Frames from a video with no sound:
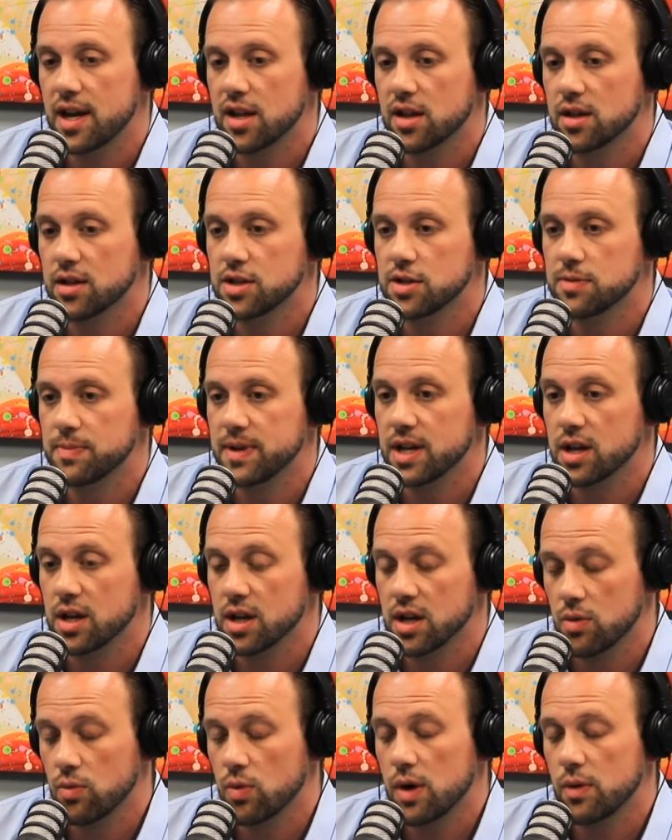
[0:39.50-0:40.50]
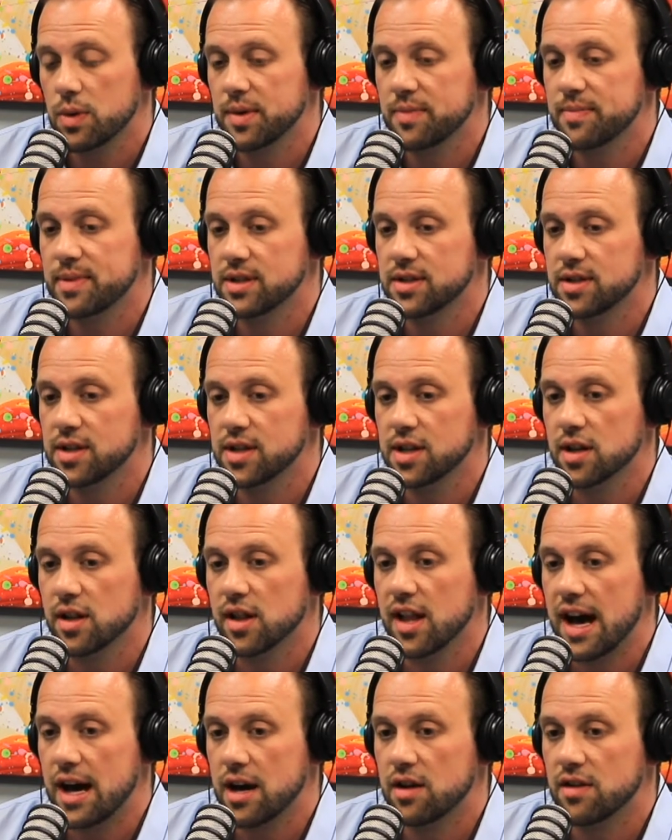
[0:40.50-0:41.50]
speaking, and what we've been seeing a
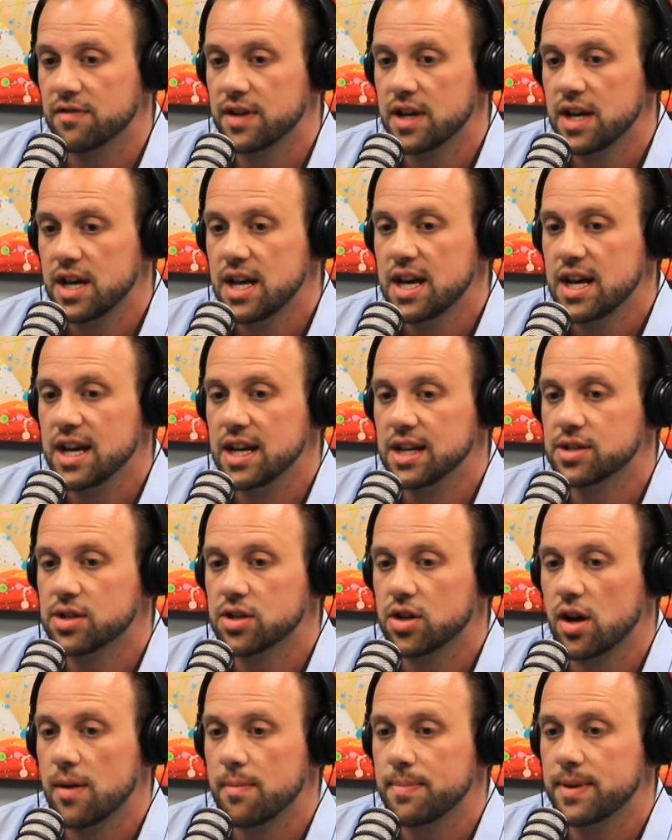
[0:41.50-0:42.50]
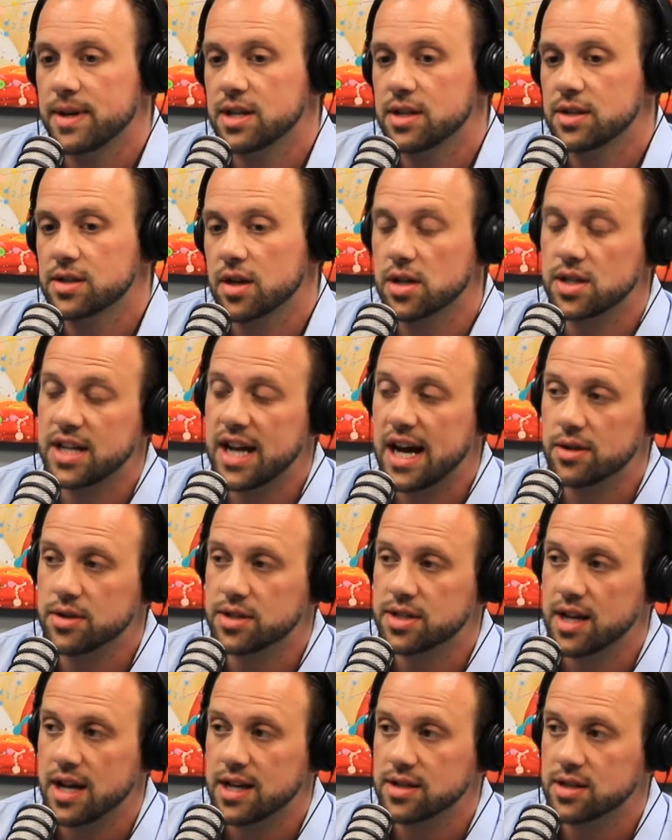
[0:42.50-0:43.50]
lot of is companies are
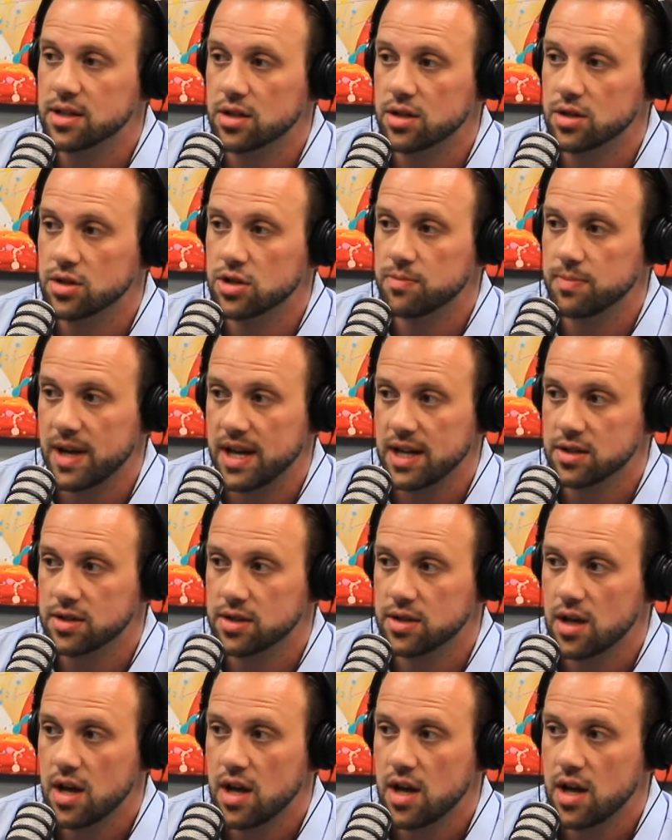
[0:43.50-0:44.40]
downsizing their space.